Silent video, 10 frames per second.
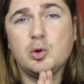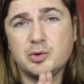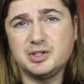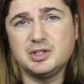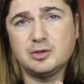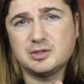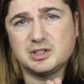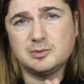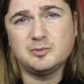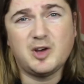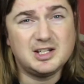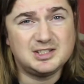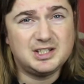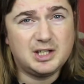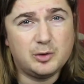with the Nottingham
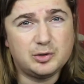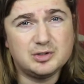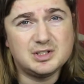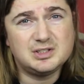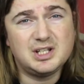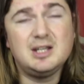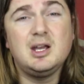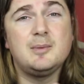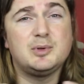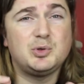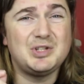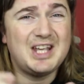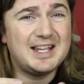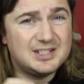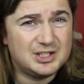Varsity going on this year between the
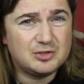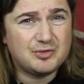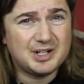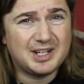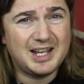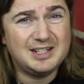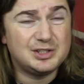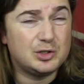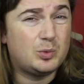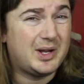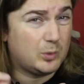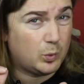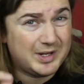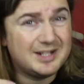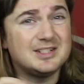NTU Renegades, who went
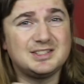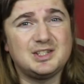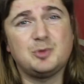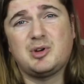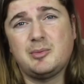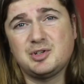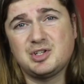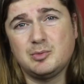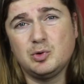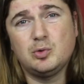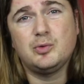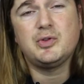winless in the Premiership North,